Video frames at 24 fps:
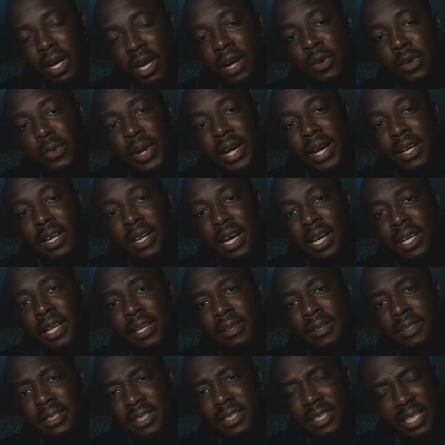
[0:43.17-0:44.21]
dark red
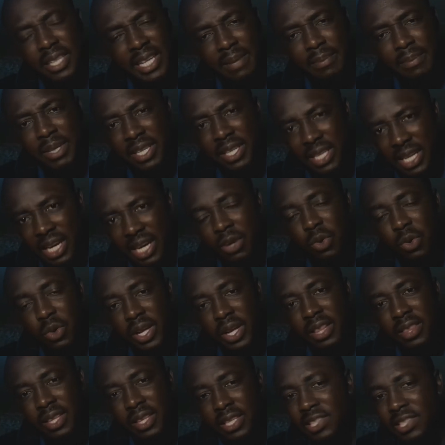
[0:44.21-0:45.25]
color. They come in dark
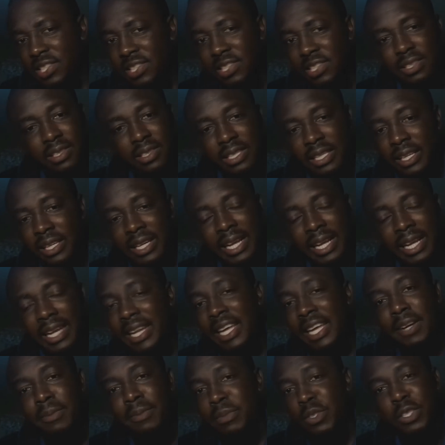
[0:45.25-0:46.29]
red. They're just red
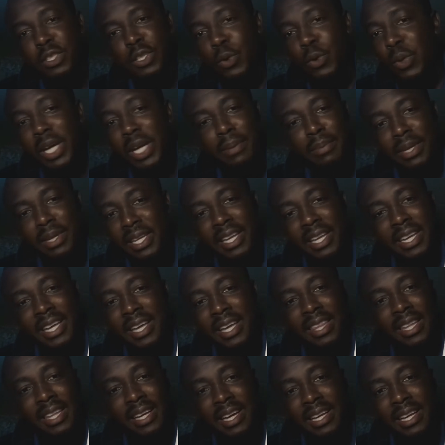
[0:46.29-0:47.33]
animals. They don't come in any
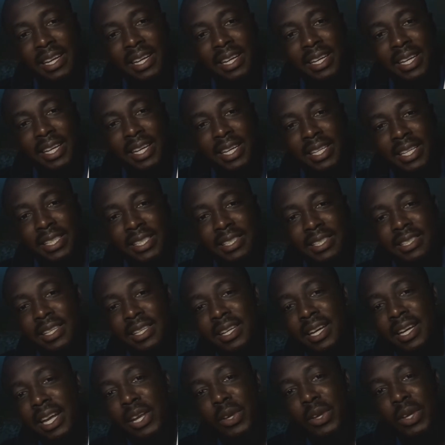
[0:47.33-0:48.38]
other color. This is the
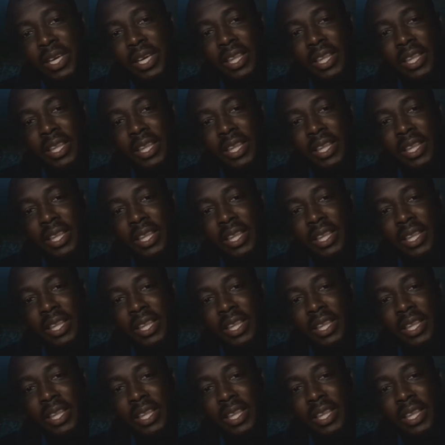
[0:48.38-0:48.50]
color you